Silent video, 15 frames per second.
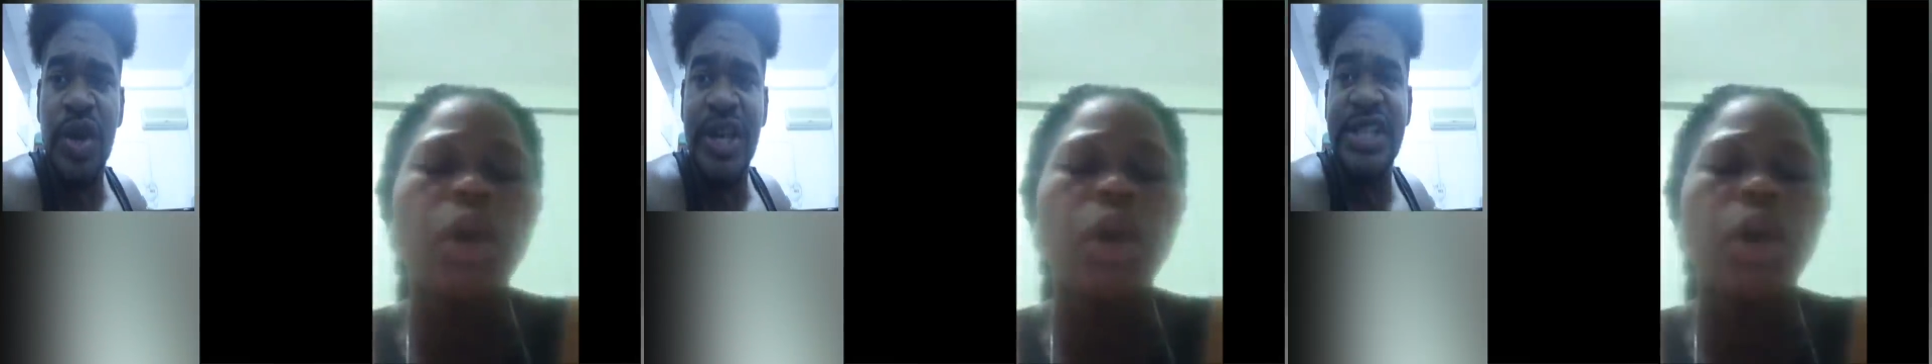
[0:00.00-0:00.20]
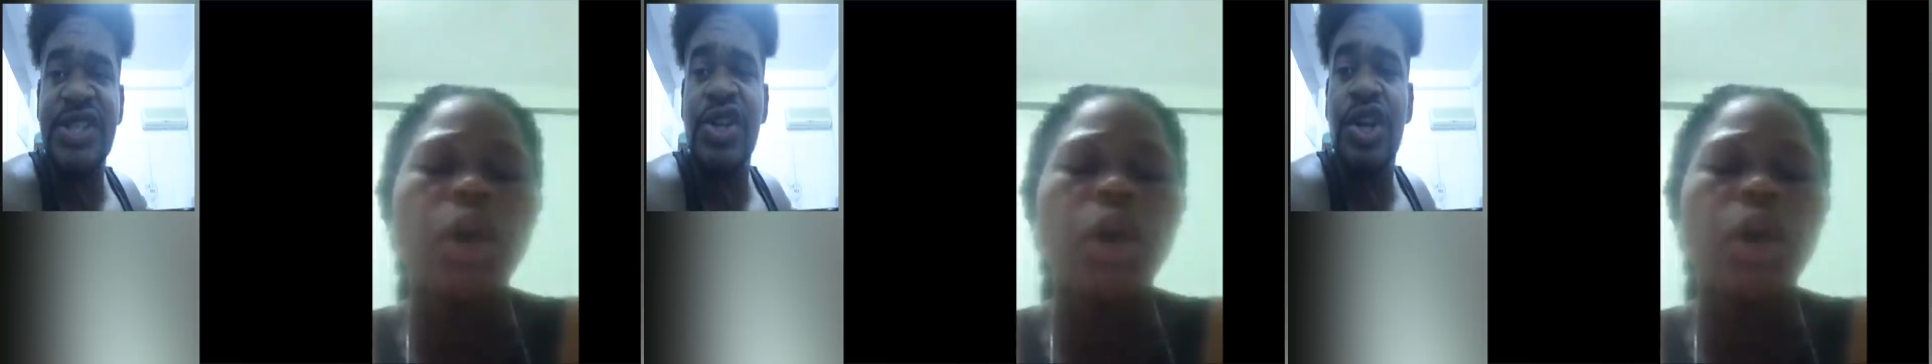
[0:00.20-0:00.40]
to
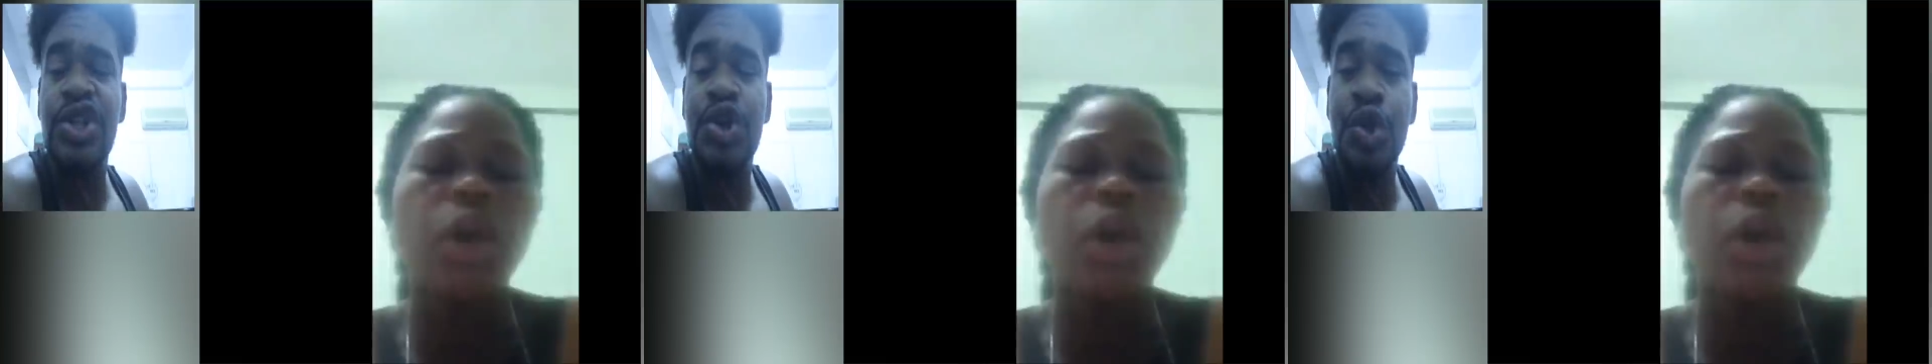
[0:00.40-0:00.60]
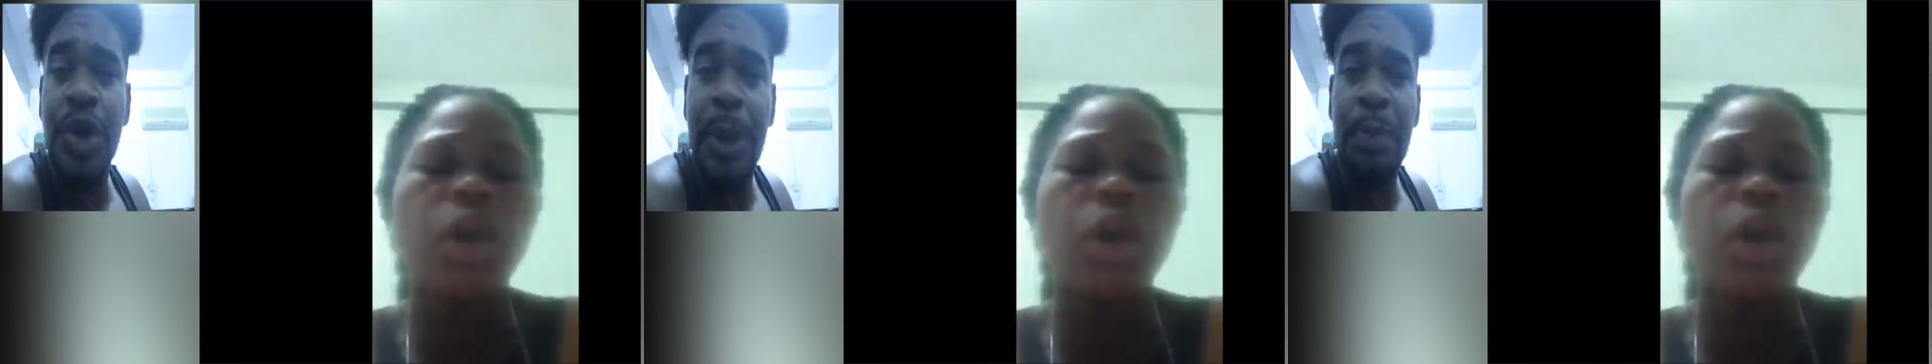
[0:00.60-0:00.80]
get it's
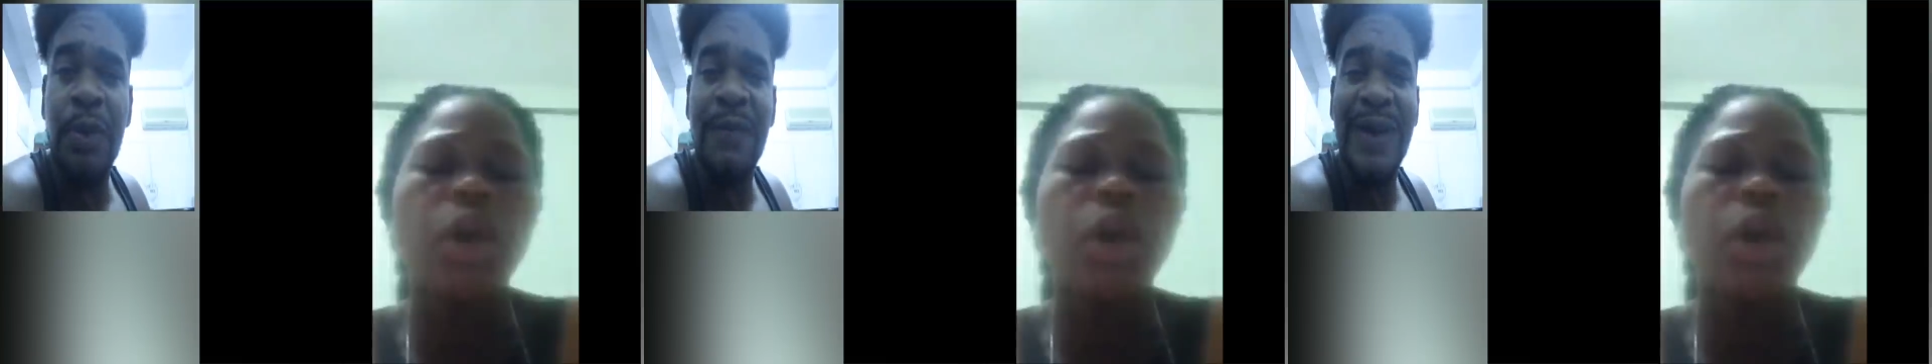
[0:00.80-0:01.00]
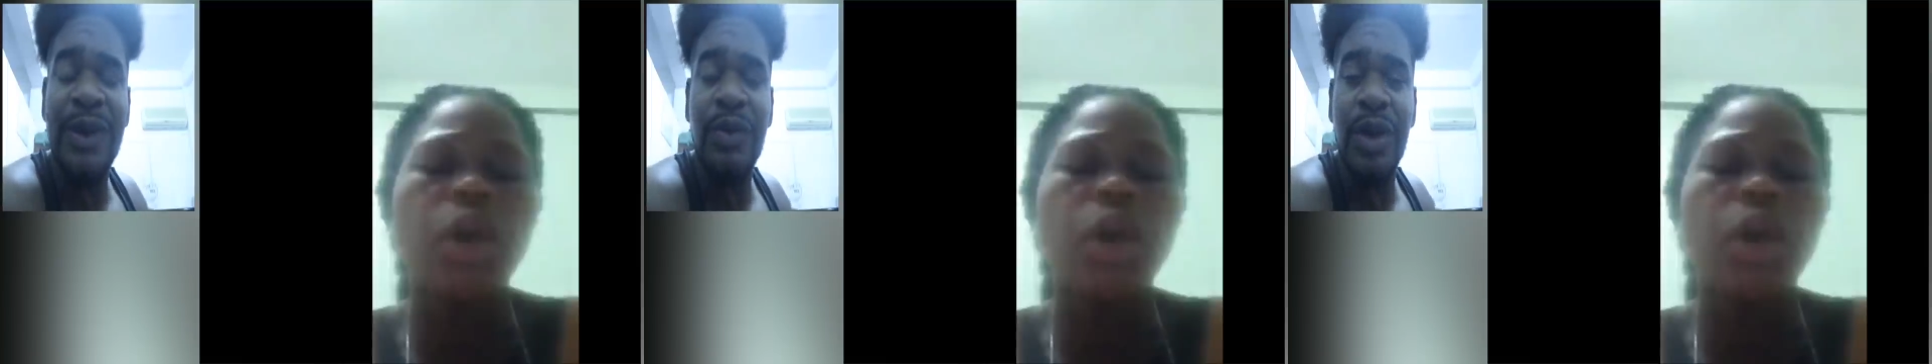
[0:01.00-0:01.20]
not you they
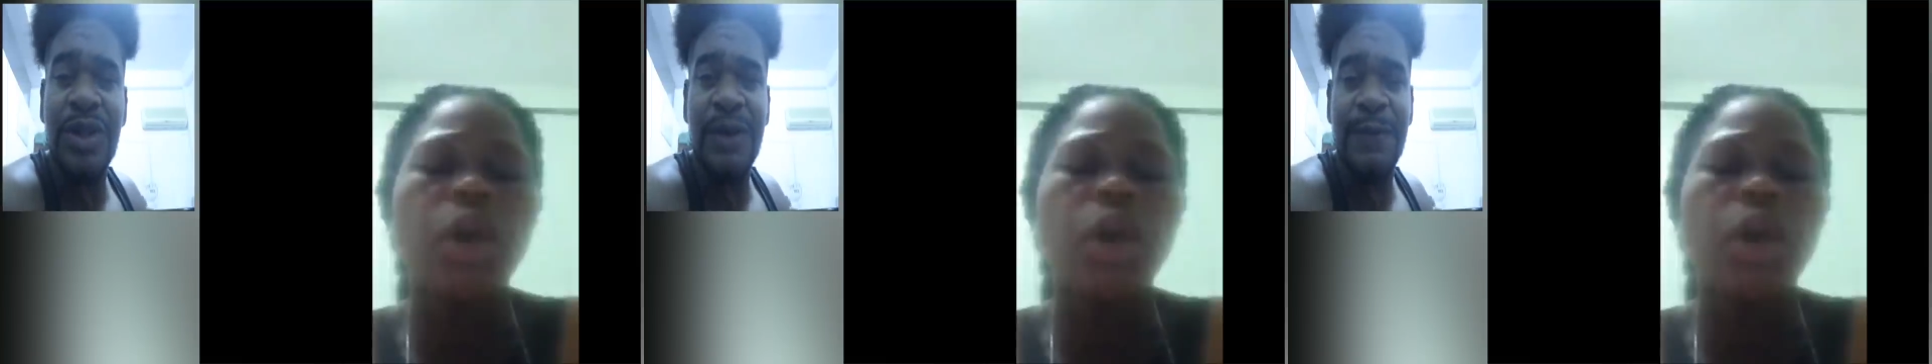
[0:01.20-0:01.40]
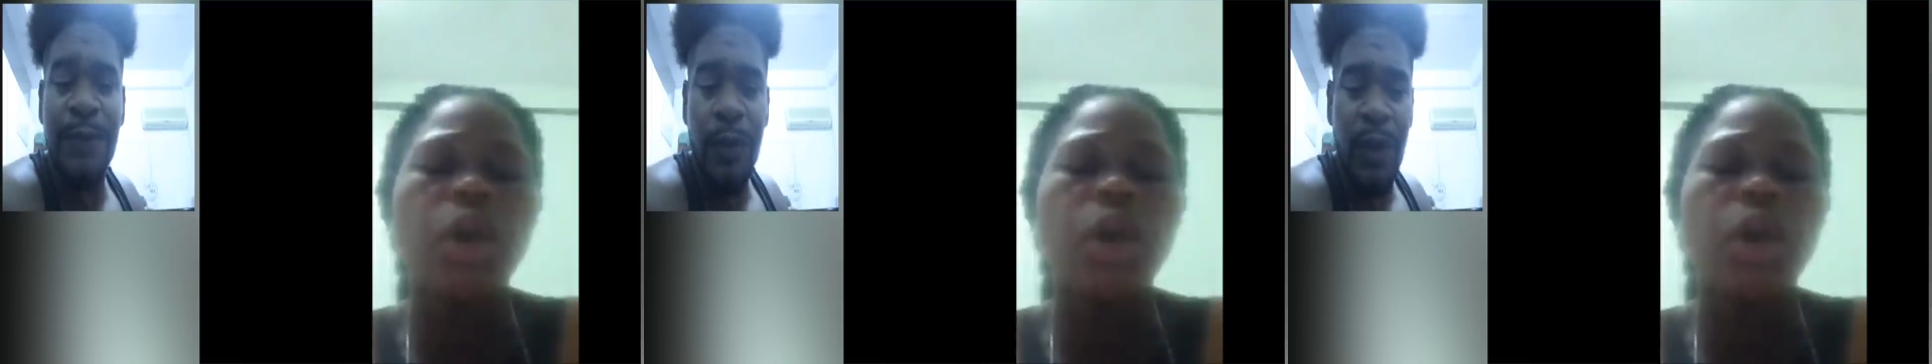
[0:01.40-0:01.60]
provide
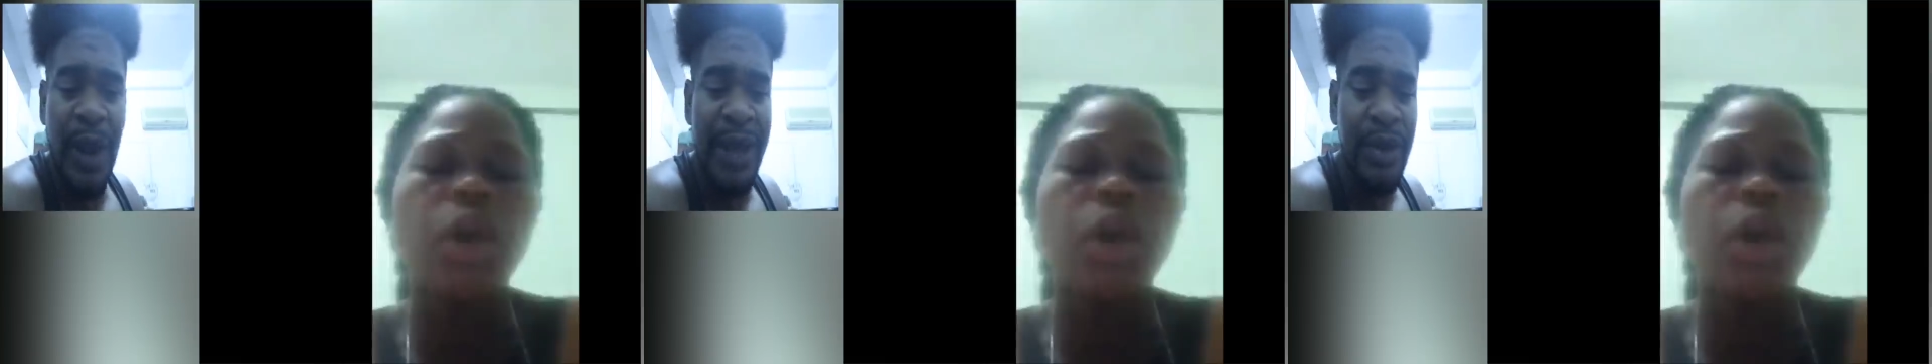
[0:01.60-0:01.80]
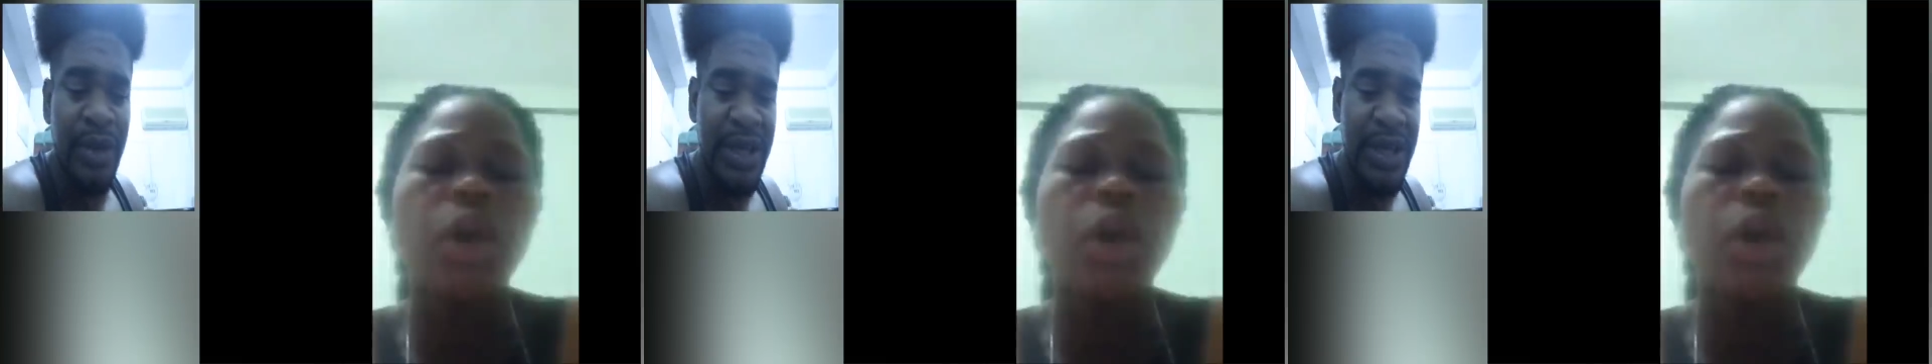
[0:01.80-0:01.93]
water for. I don't